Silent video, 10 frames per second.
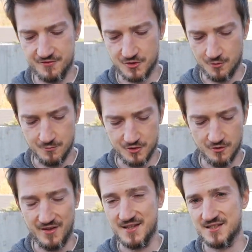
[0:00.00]
some sort
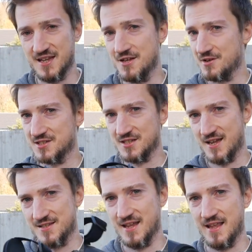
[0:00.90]
of insight and you're
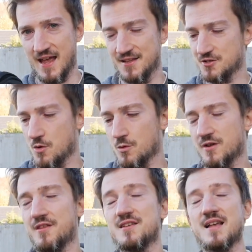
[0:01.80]
excited to get your hands on one
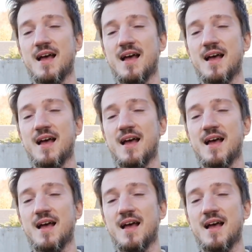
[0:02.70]
of these.